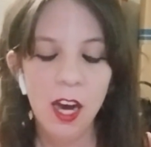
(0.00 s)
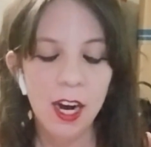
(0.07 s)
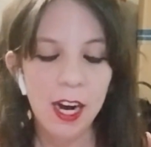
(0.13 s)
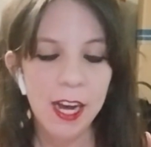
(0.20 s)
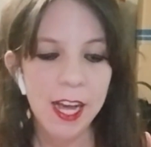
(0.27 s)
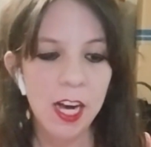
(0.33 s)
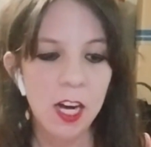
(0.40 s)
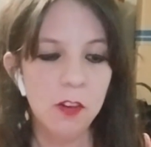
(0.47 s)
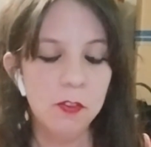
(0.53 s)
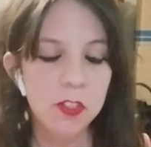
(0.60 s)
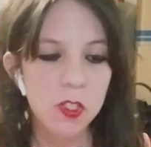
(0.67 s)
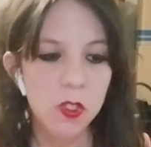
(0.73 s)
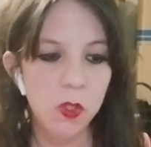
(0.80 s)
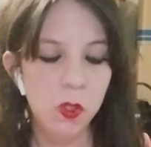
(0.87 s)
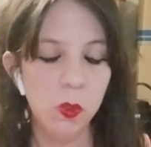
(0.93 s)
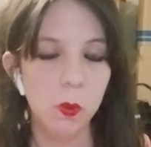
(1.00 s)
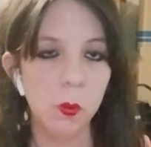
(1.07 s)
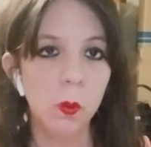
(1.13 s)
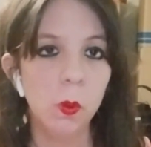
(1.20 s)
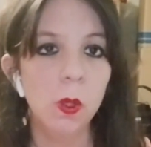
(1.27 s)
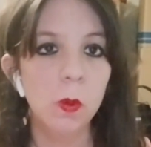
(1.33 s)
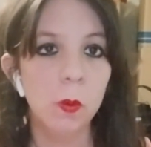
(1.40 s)
I have
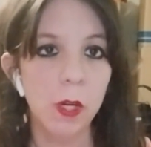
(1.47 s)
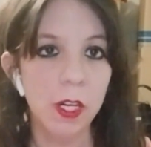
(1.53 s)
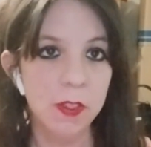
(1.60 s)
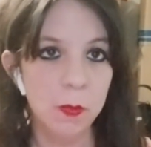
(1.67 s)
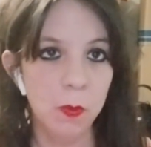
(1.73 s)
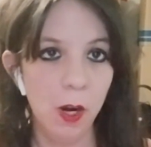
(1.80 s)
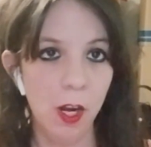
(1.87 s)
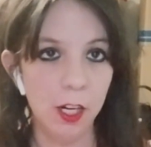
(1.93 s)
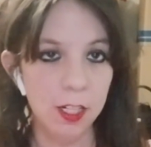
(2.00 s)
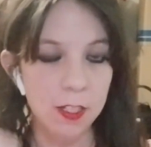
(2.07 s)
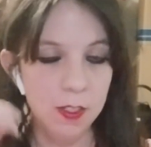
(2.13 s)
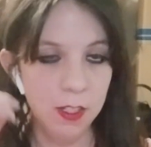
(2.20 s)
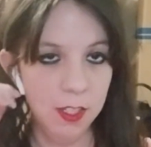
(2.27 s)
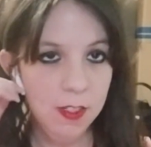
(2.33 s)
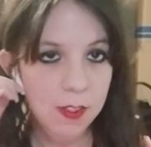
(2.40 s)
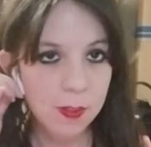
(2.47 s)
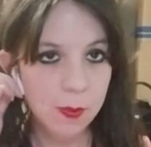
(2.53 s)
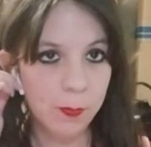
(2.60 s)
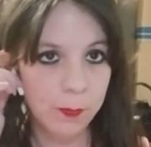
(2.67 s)
2 works in progresses.